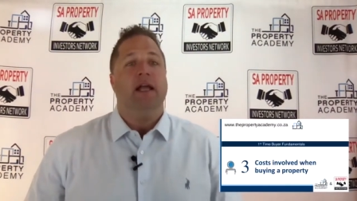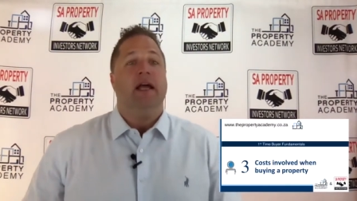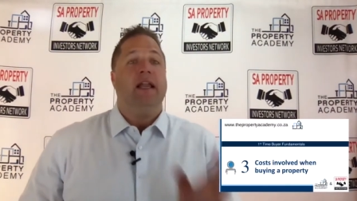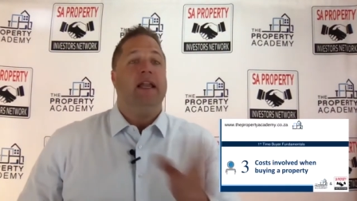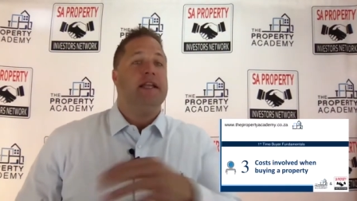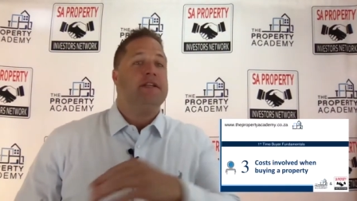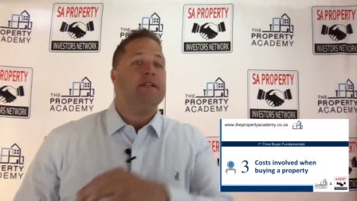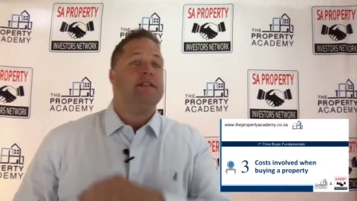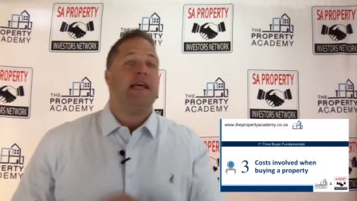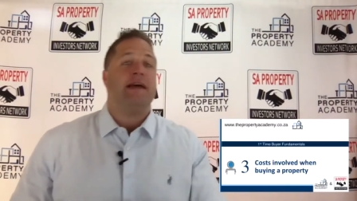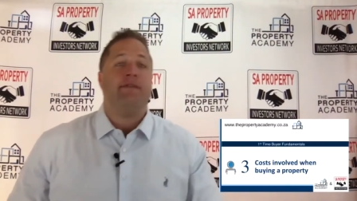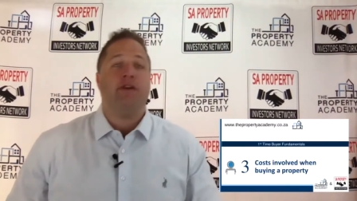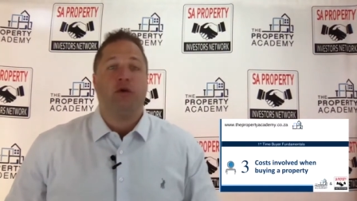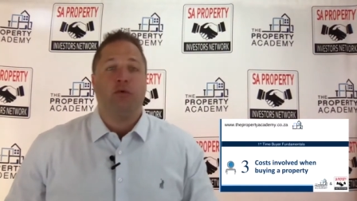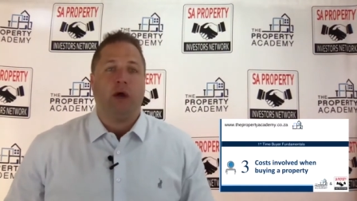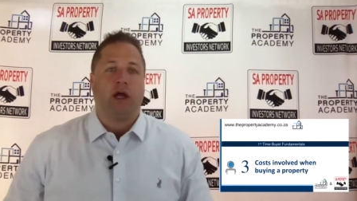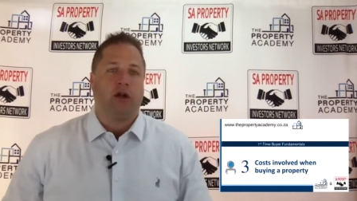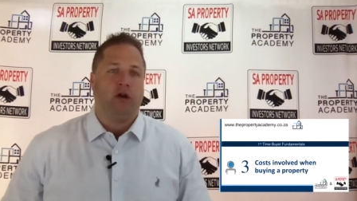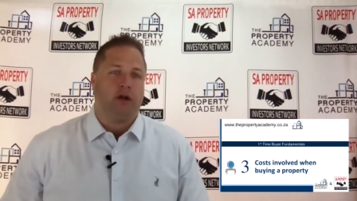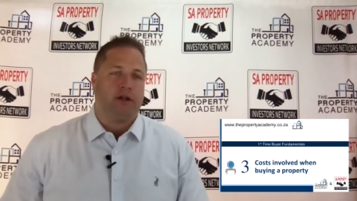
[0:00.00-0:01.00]
Let's just have a
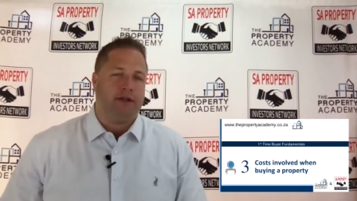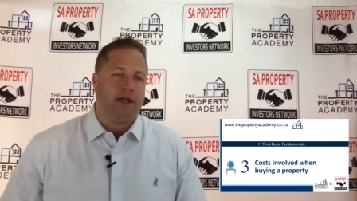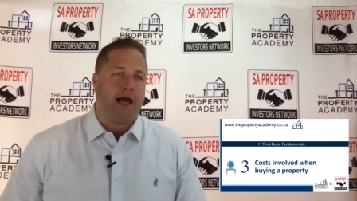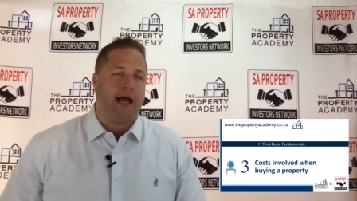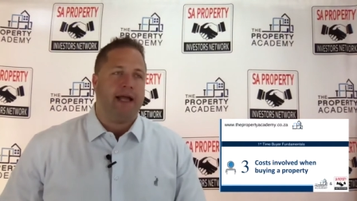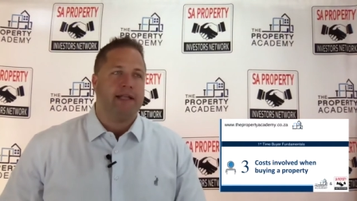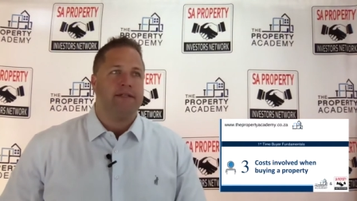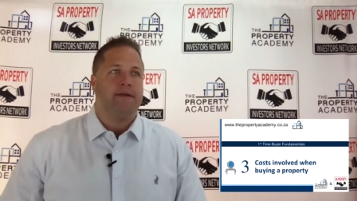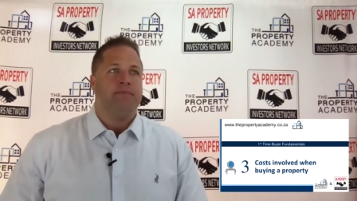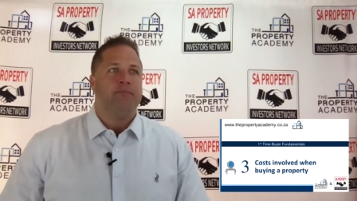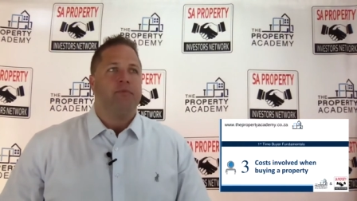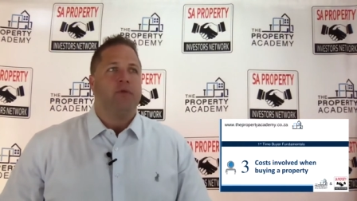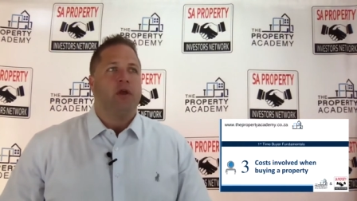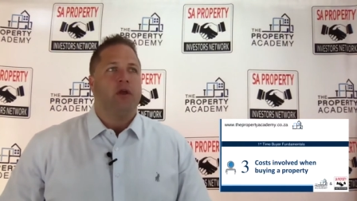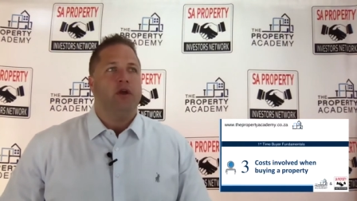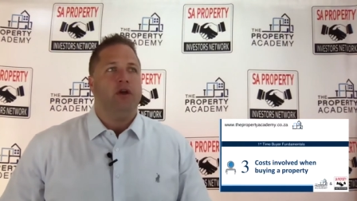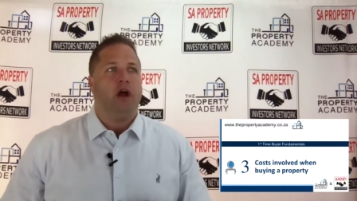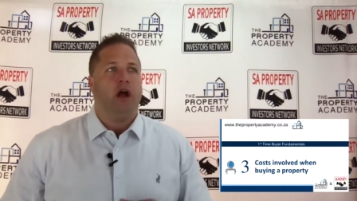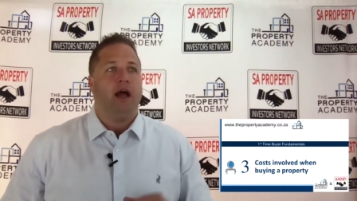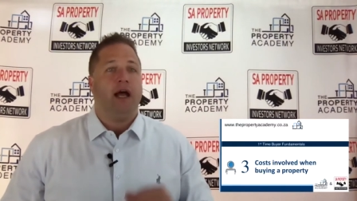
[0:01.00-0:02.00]
quick look now at
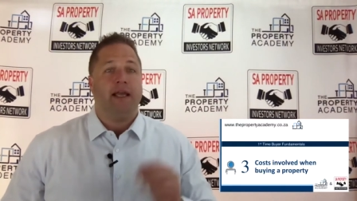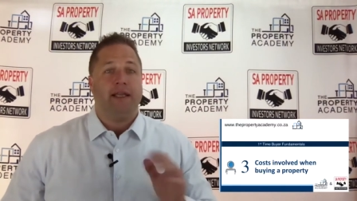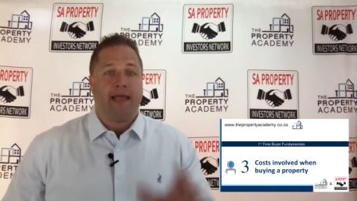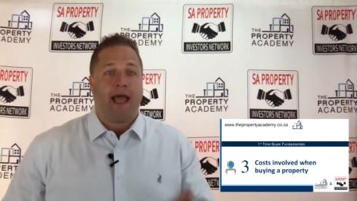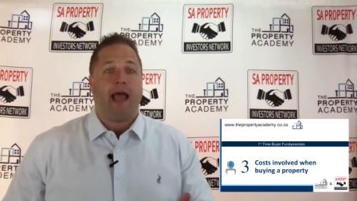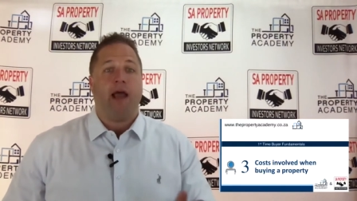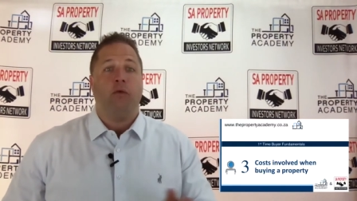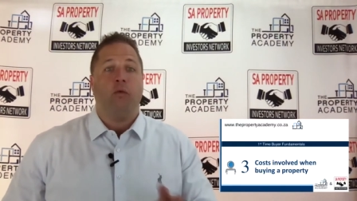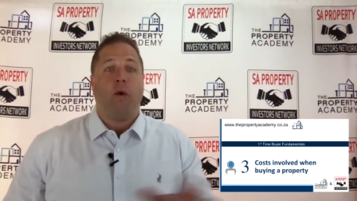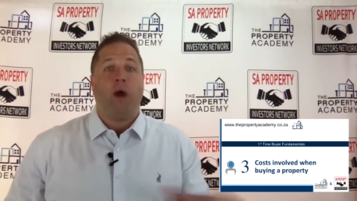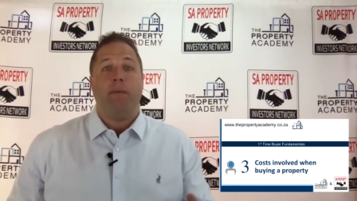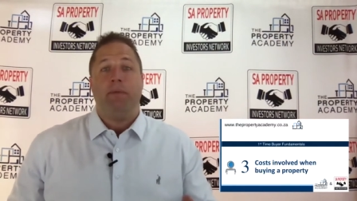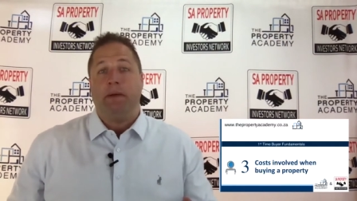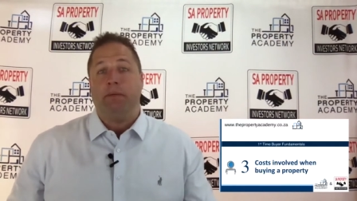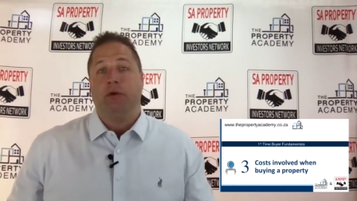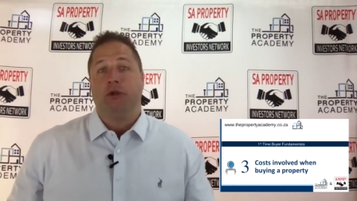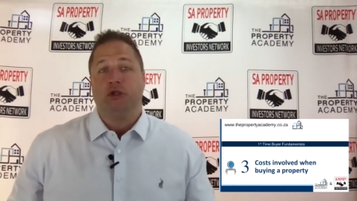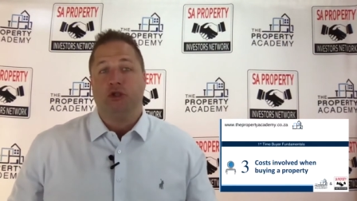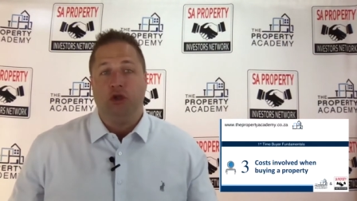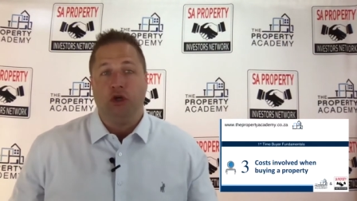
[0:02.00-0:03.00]
you know, again, where
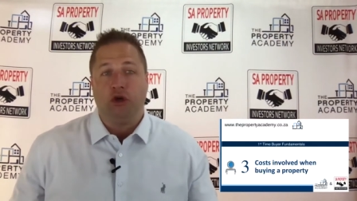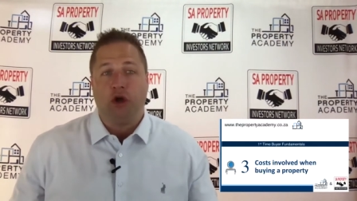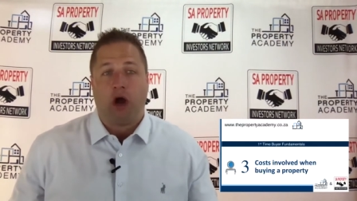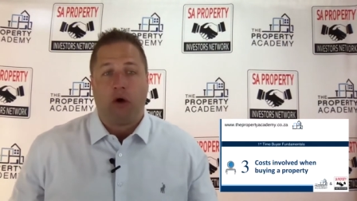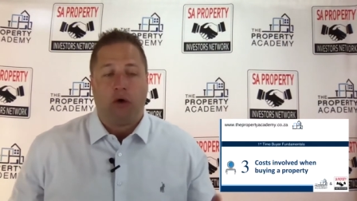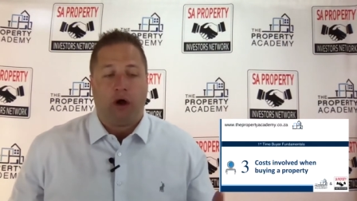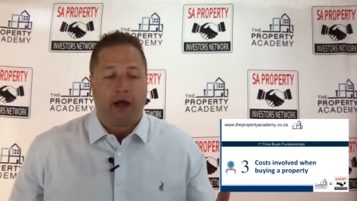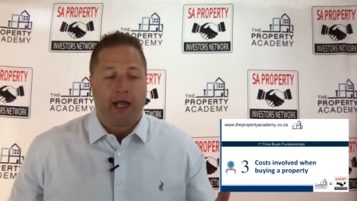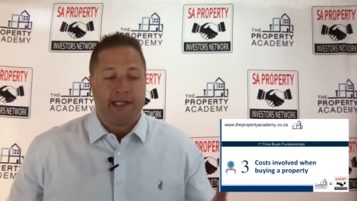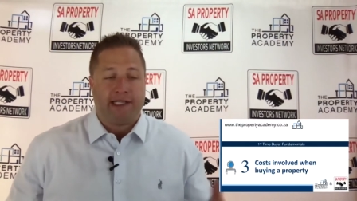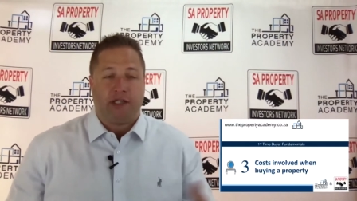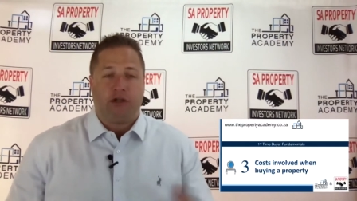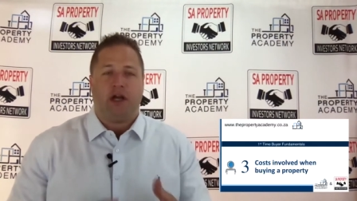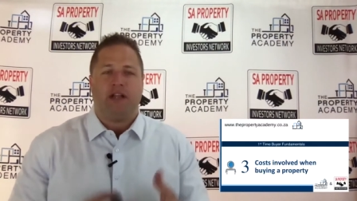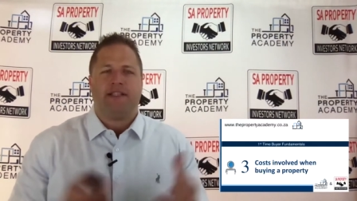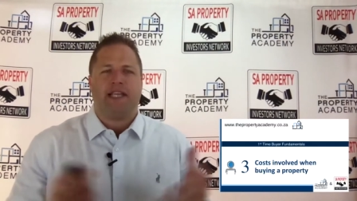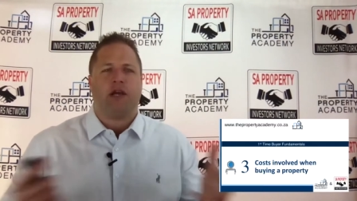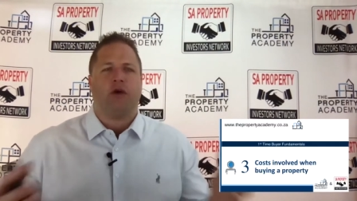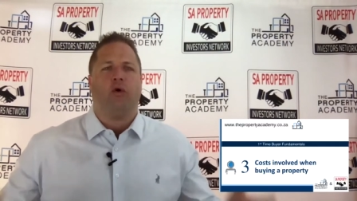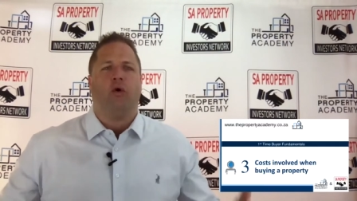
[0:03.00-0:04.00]
people do go wrong is they
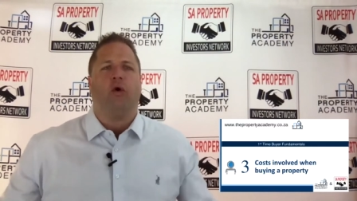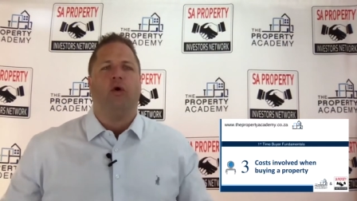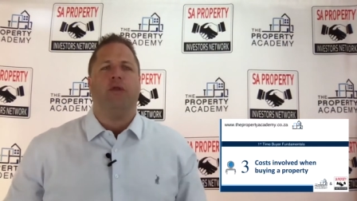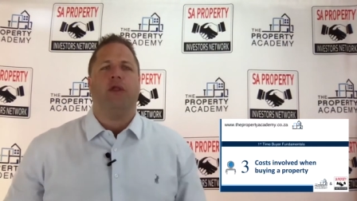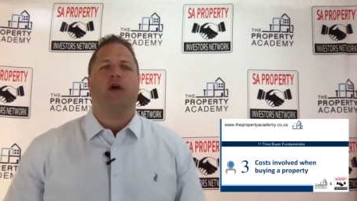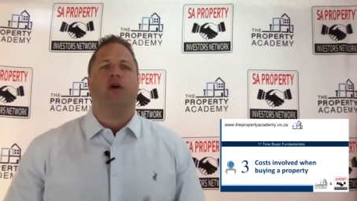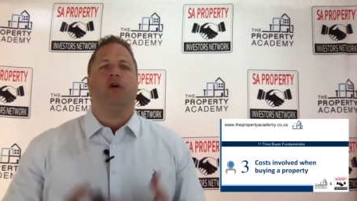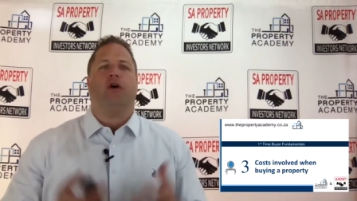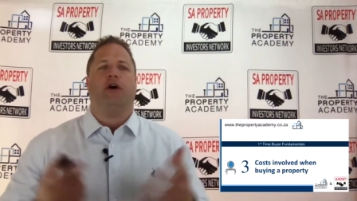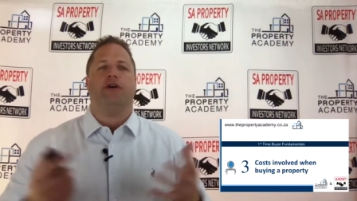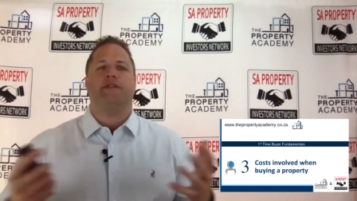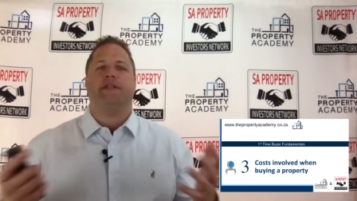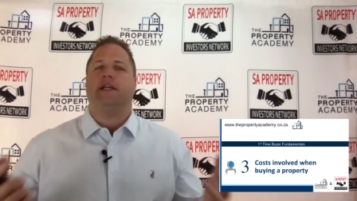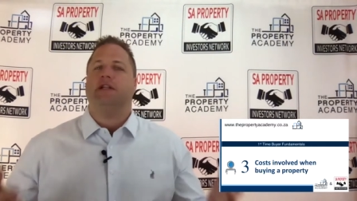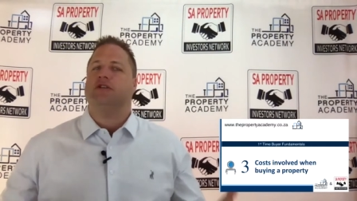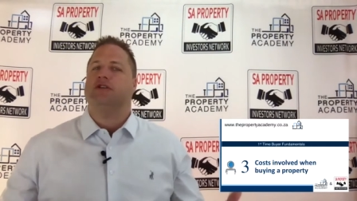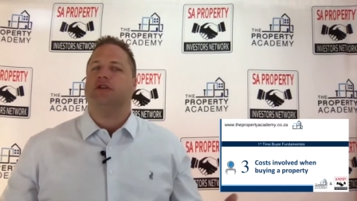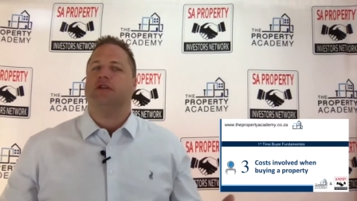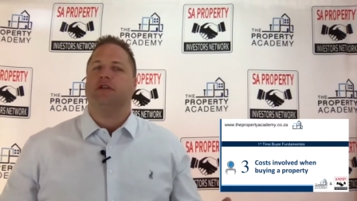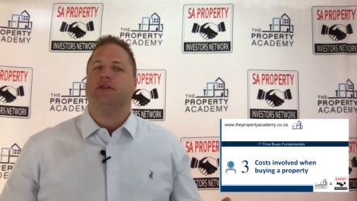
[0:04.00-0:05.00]
don't take all the costs
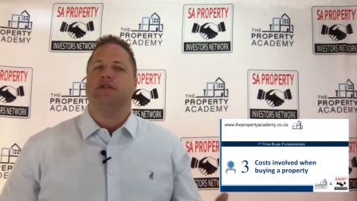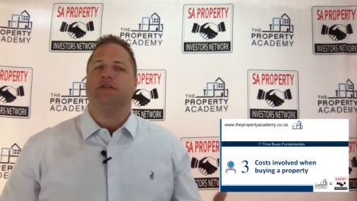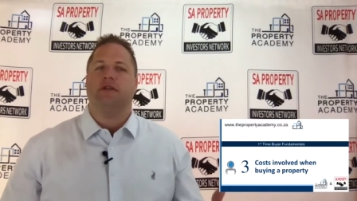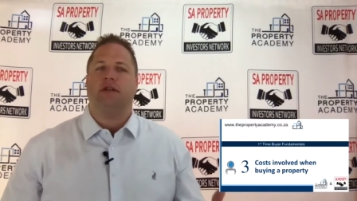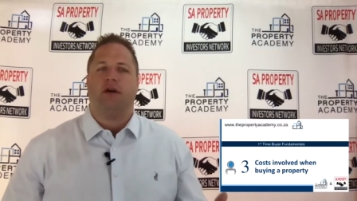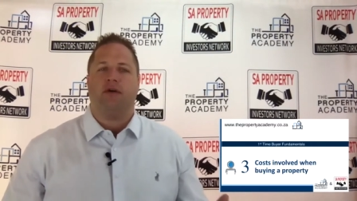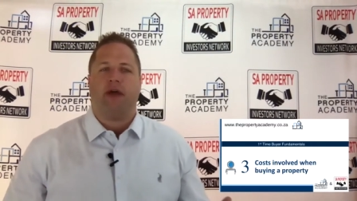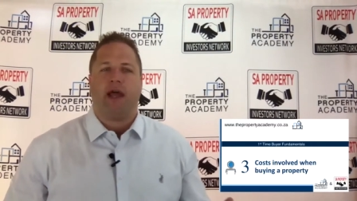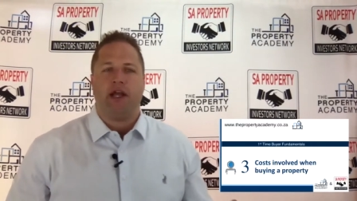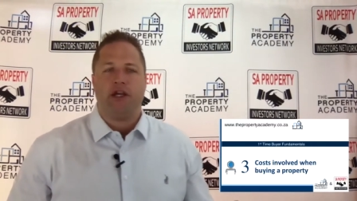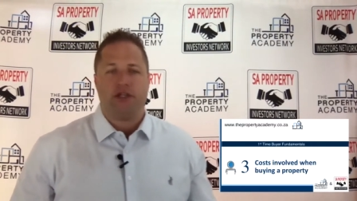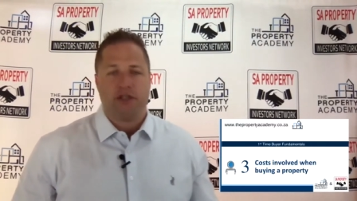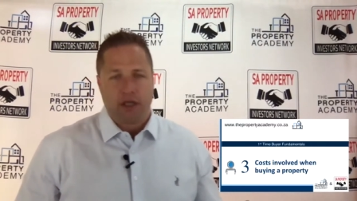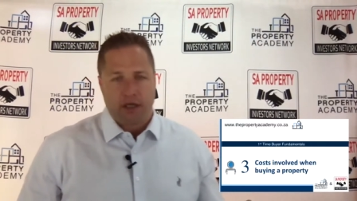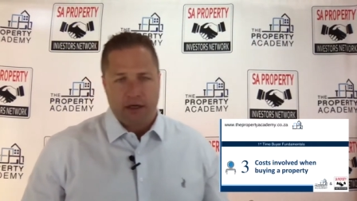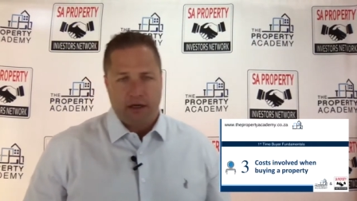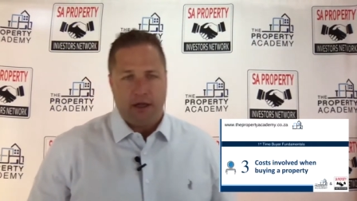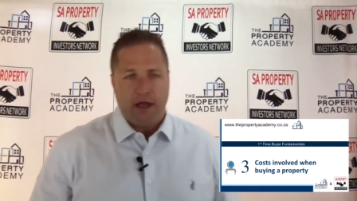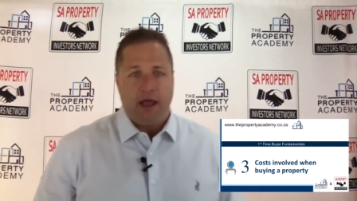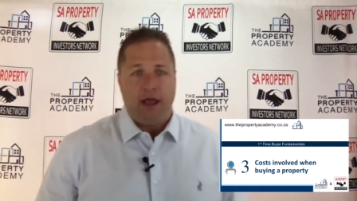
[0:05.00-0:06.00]
into consideration.